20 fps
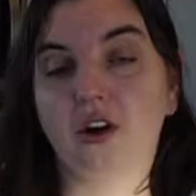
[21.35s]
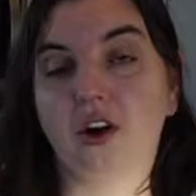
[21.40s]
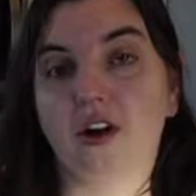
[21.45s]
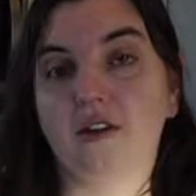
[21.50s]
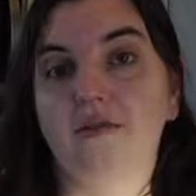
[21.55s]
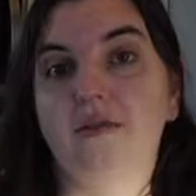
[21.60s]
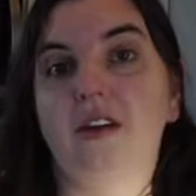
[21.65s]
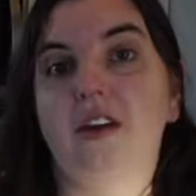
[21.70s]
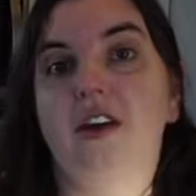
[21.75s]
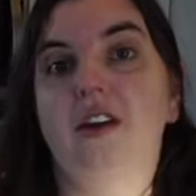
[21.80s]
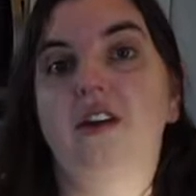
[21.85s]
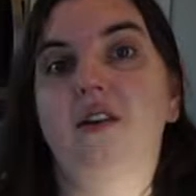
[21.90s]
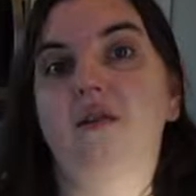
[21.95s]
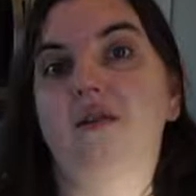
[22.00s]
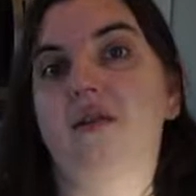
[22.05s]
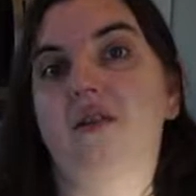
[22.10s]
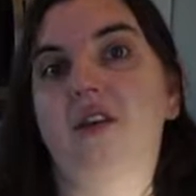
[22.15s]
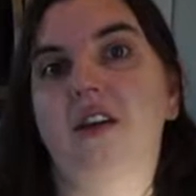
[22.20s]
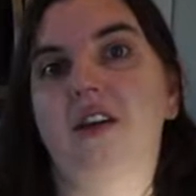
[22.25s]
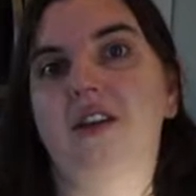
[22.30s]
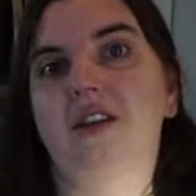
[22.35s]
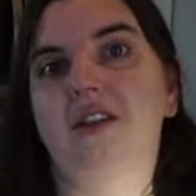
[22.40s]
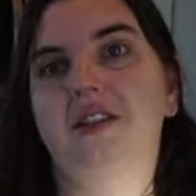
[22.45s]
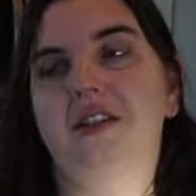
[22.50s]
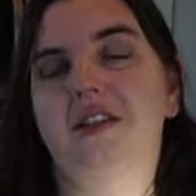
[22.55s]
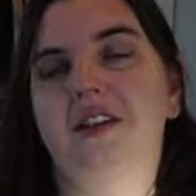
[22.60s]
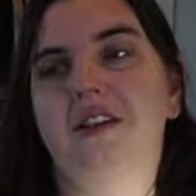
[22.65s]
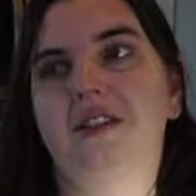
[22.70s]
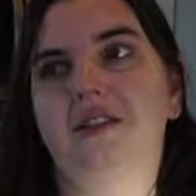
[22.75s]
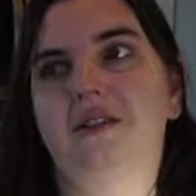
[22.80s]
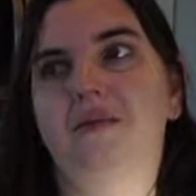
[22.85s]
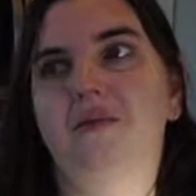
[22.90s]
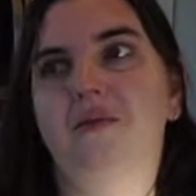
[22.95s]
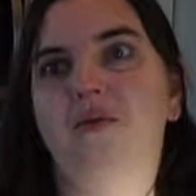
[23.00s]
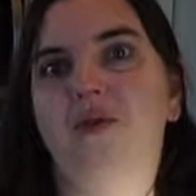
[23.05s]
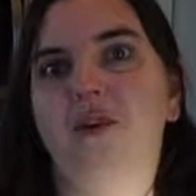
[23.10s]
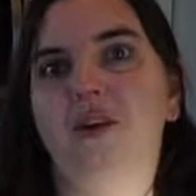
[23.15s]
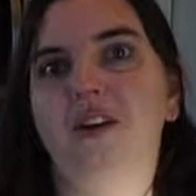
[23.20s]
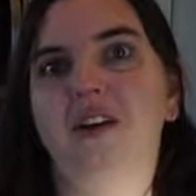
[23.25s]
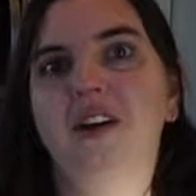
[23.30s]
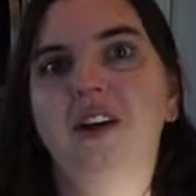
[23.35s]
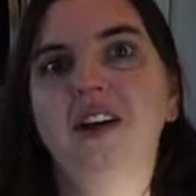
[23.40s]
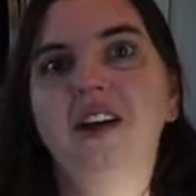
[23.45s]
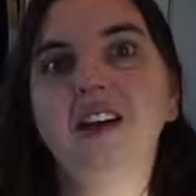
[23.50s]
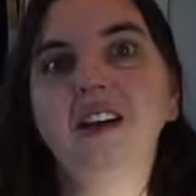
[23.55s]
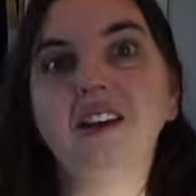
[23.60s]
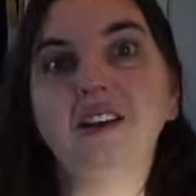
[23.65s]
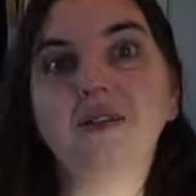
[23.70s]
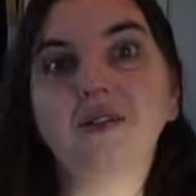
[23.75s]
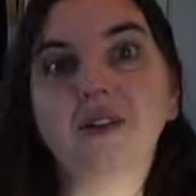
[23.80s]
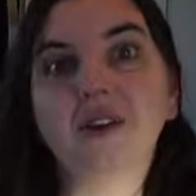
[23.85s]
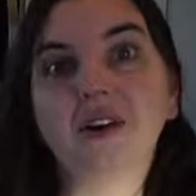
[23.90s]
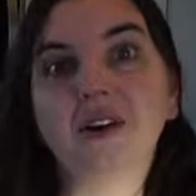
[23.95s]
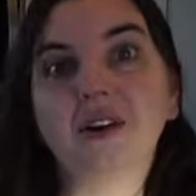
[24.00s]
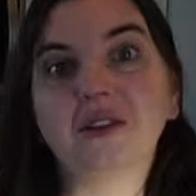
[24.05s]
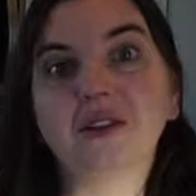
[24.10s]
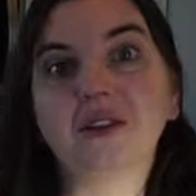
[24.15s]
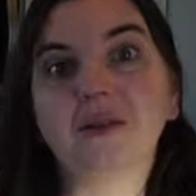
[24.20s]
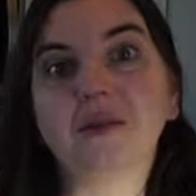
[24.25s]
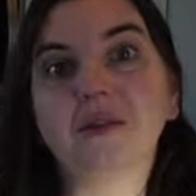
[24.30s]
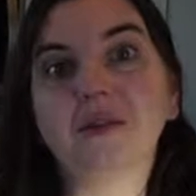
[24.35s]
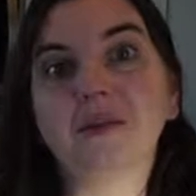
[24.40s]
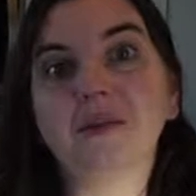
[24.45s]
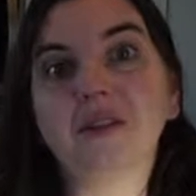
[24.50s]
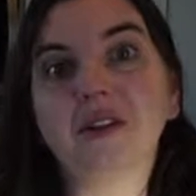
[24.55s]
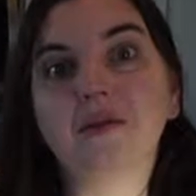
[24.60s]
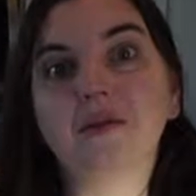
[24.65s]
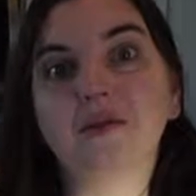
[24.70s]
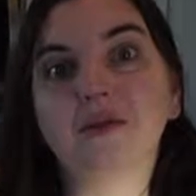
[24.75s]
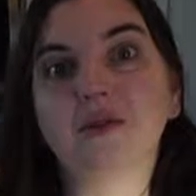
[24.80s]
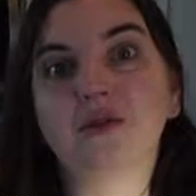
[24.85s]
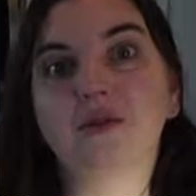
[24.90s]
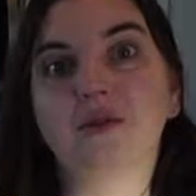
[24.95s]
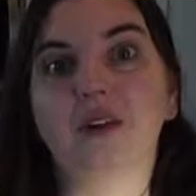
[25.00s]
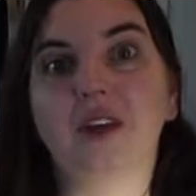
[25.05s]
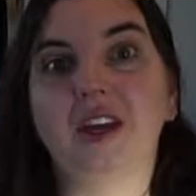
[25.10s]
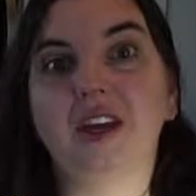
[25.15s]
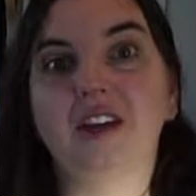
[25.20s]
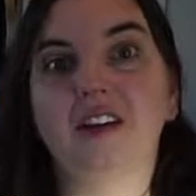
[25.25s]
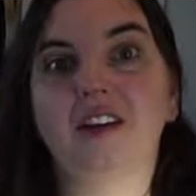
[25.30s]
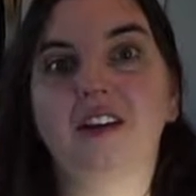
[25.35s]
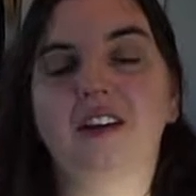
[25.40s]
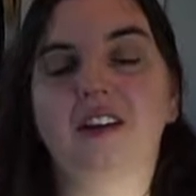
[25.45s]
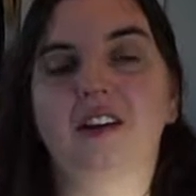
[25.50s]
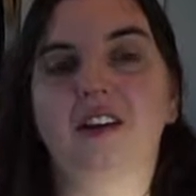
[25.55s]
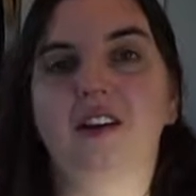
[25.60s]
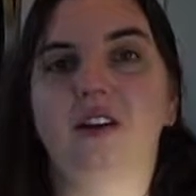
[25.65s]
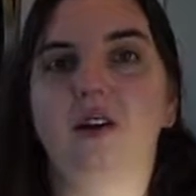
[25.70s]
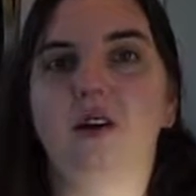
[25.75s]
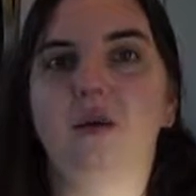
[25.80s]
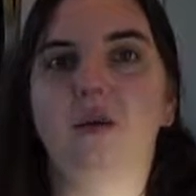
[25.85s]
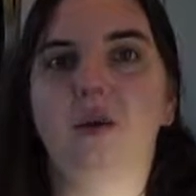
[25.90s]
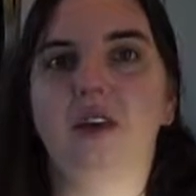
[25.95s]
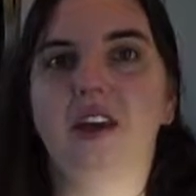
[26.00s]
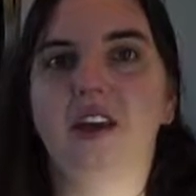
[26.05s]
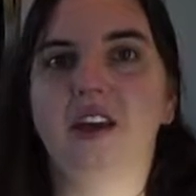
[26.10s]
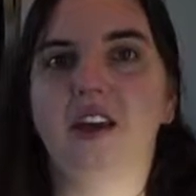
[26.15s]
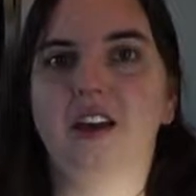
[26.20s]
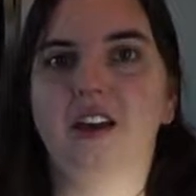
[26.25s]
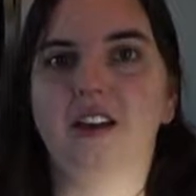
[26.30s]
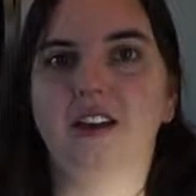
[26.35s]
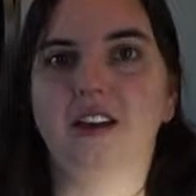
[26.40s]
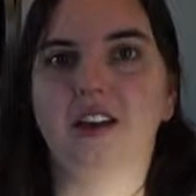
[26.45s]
coffee. It's a little more difficult, so it's a bit of a treat on a weekend, a